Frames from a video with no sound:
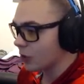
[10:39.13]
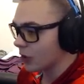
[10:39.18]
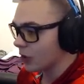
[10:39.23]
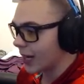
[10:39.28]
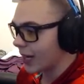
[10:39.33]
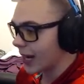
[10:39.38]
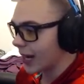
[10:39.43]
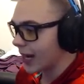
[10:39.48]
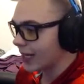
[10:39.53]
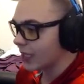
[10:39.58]
They're
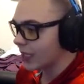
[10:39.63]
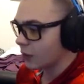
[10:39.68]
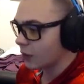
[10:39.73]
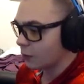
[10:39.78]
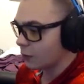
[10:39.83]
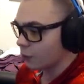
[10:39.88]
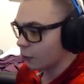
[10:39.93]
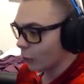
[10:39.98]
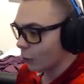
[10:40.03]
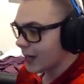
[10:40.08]
going to hand it to
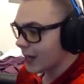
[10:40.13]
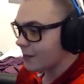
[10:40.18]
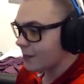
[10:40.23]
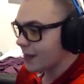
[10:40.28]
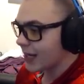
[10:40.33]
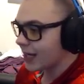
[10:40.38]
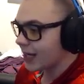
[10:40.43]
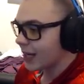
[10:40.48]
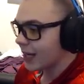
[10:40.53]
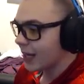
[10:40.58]

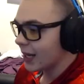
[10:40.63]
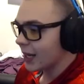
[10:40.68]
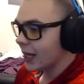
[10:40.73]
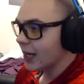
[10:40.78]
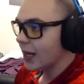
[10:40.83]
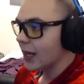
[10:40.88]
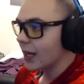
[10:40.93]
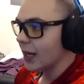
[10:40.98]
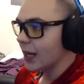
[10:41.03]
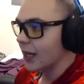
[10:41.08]
Freeman,
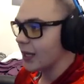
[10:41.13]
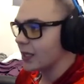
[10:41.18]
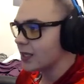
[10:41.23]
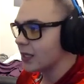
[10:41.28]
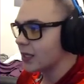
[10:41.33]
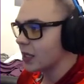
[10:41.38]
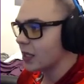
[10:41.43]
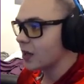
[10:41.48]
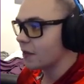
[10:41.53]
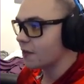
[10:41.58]
and
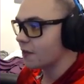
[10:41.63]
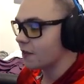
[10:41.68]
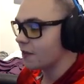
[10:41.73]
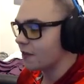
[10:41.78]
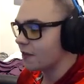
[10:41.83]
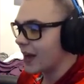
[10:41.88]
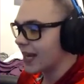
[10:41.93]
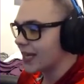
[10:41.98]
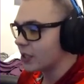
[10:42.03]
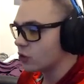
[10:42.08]
he's going to
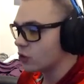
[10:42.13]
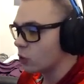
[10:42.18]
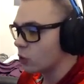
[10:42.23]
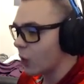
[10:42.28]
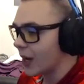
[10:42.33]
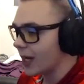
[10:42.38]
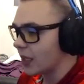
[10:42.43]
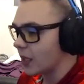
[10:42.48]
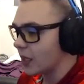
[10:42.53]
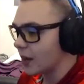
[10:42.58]
fight his
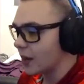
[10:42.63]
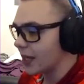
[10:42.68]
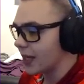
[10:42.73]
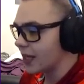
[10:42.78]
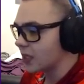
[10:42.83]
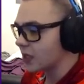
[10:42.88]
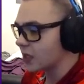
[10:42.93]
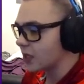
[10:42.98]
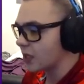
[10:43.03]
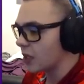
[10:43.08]
way into
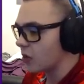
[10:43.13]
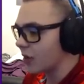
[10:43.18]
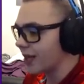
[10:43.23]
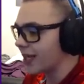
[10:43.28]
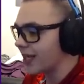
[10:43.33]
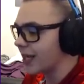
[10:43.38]
the end zone.